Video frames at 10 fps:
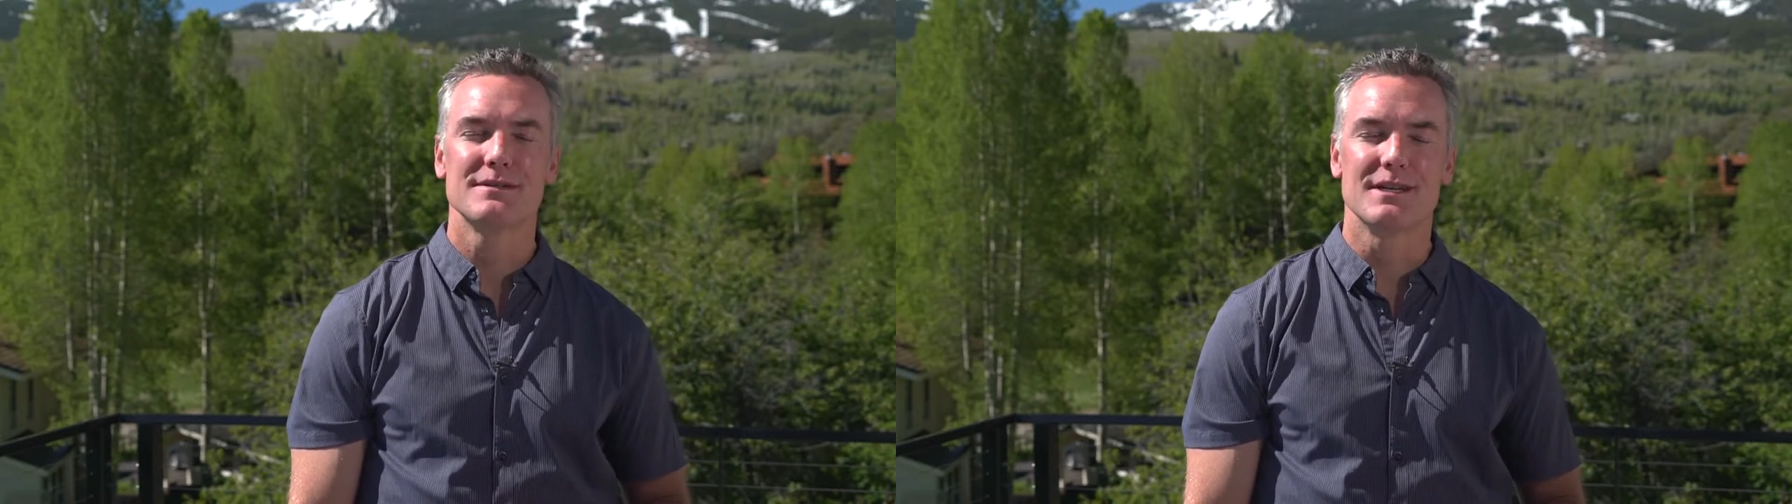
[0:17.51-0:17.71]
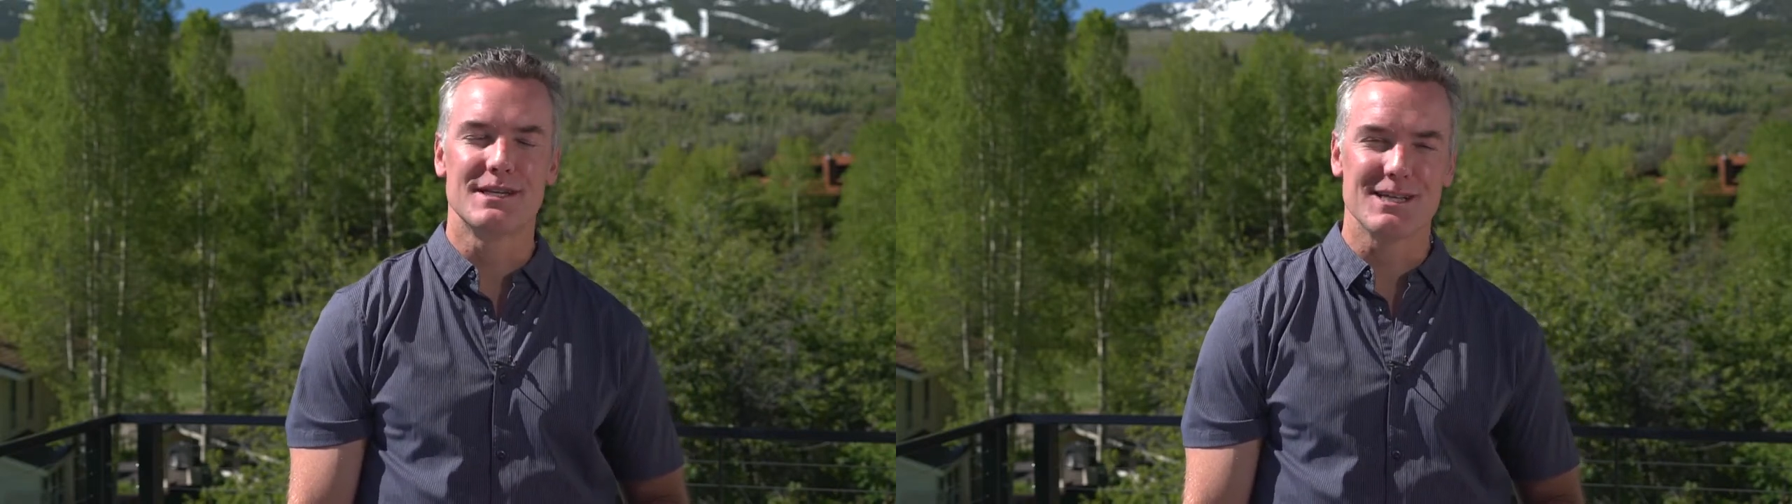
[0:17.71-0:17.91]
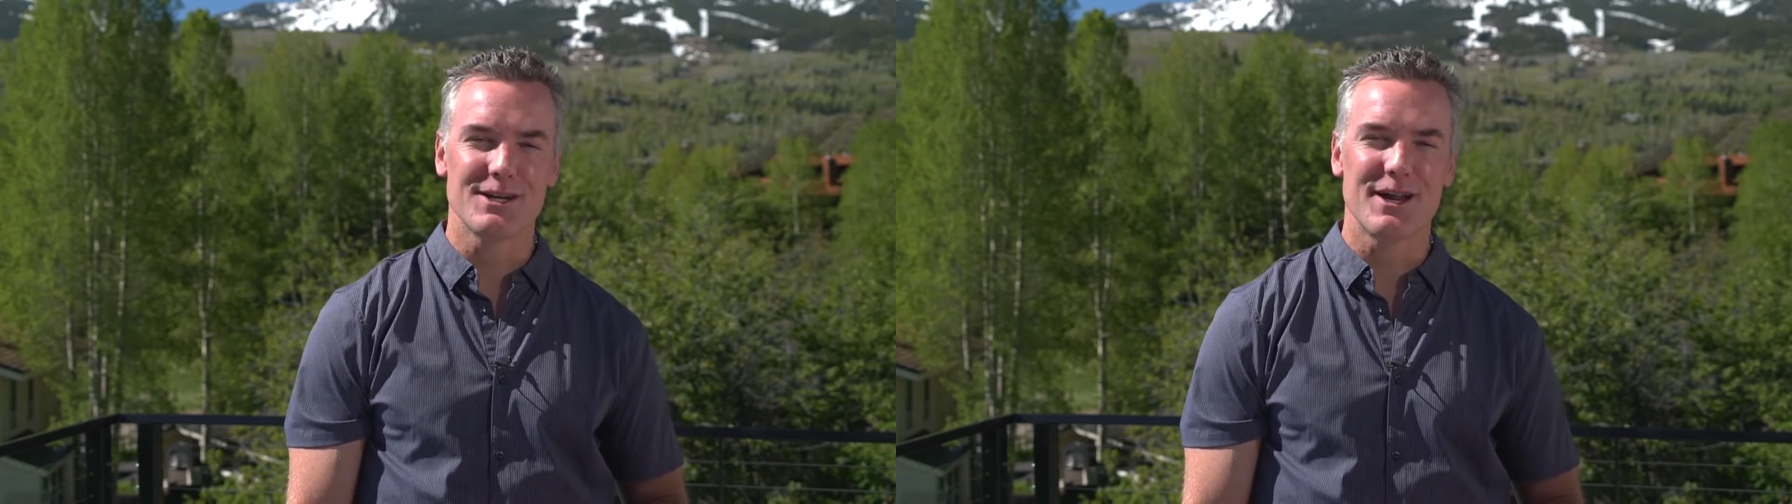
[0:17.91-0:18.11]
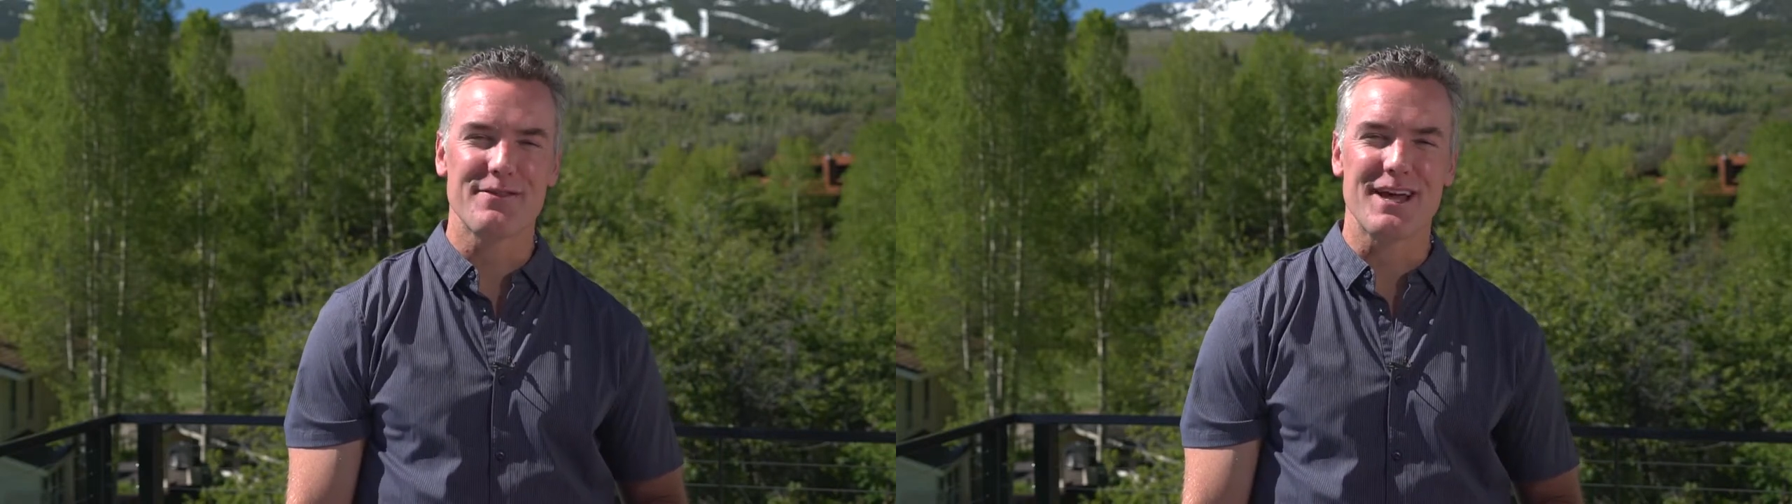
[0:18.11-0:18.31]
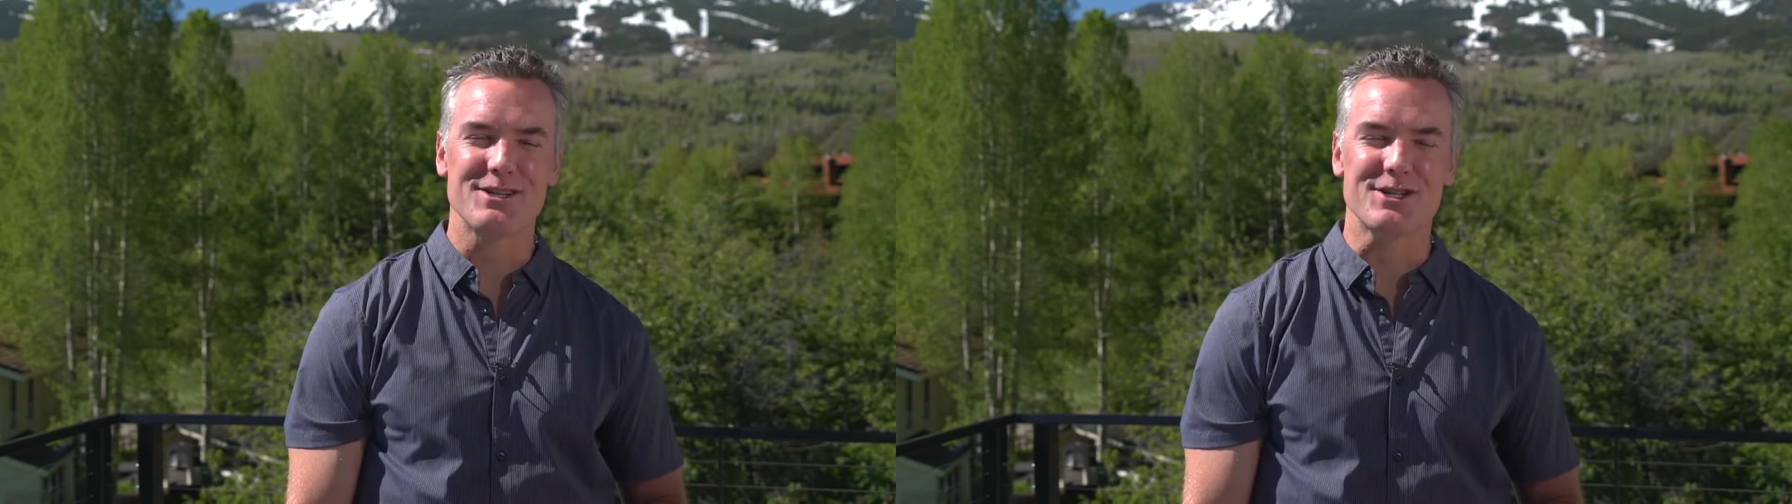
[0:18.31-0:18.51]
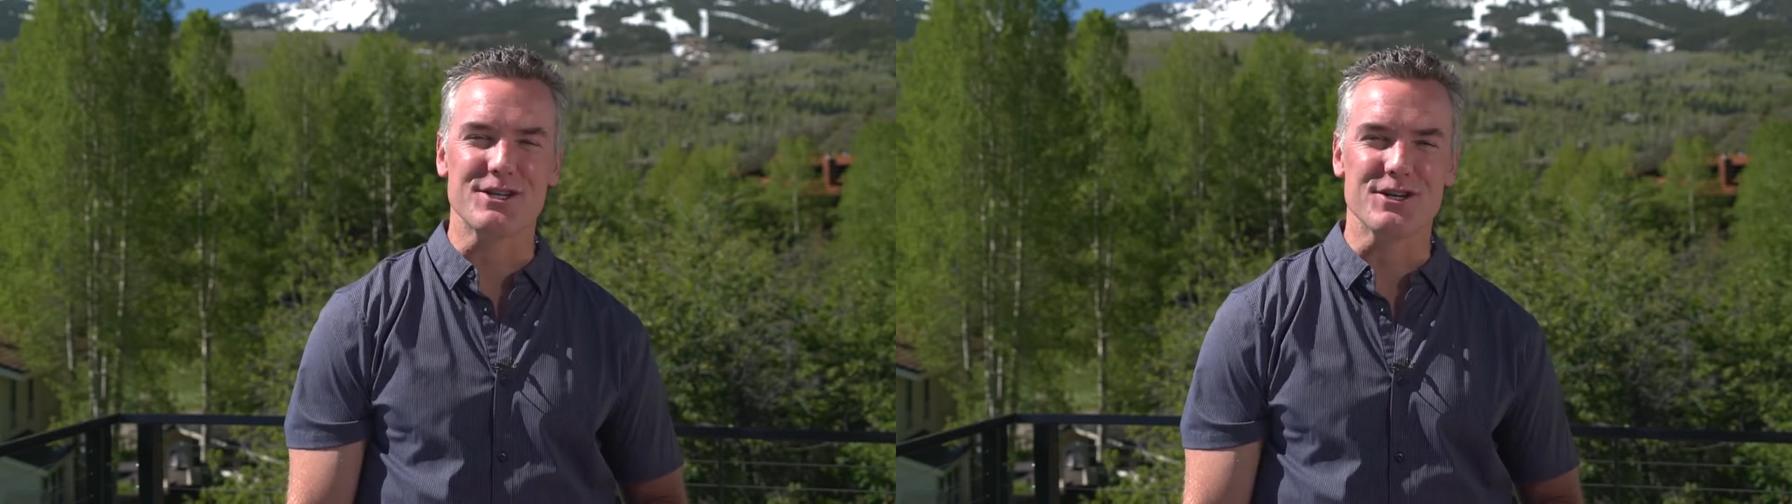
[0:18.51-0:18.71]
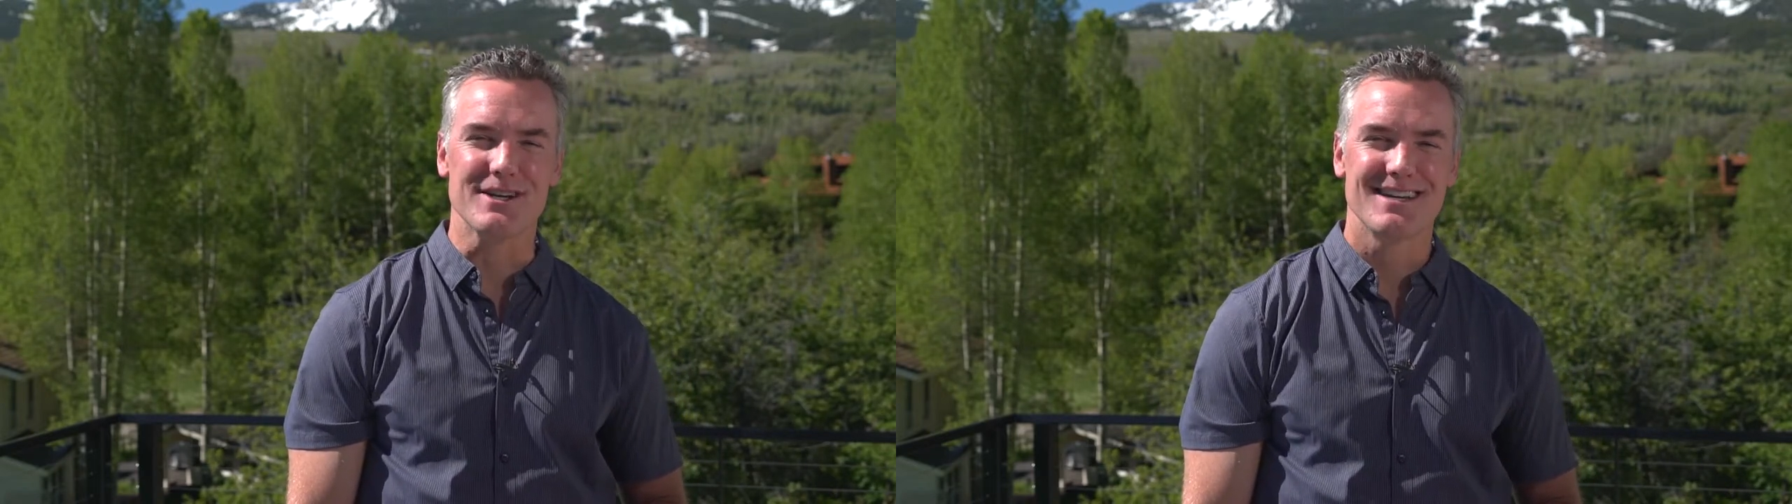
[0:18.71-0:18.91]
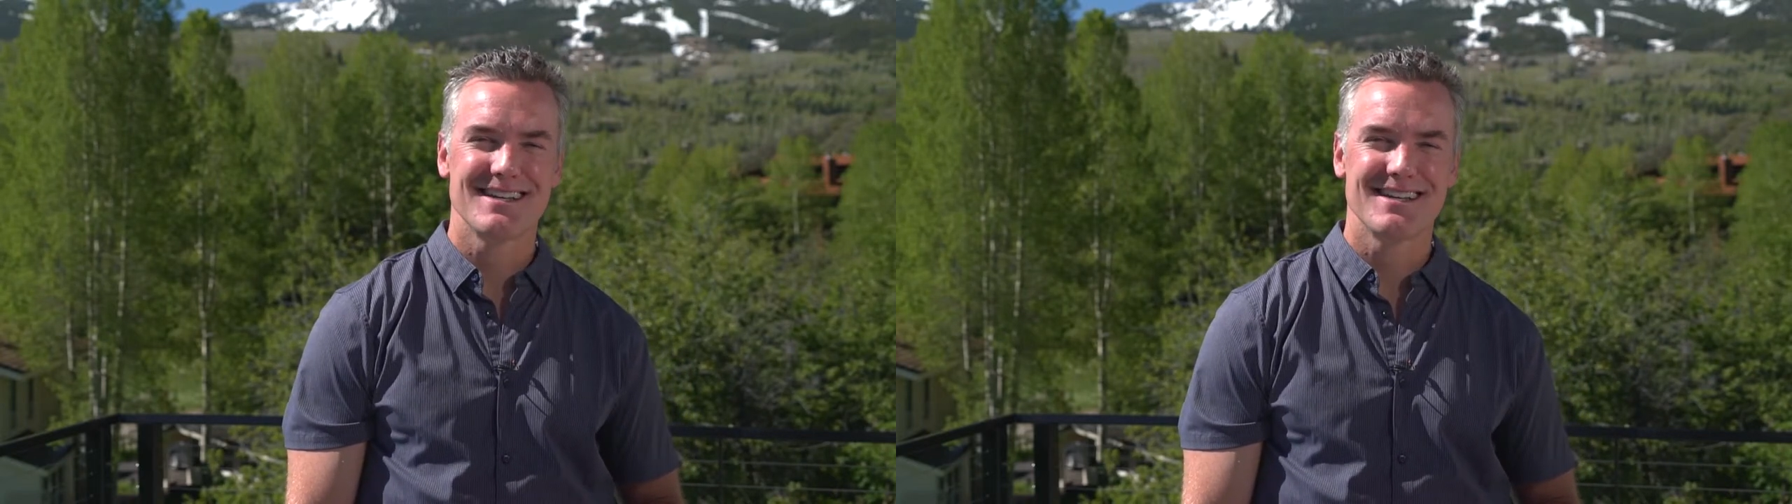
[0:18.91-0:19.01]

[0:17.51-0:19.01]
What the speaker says: to designate that decision.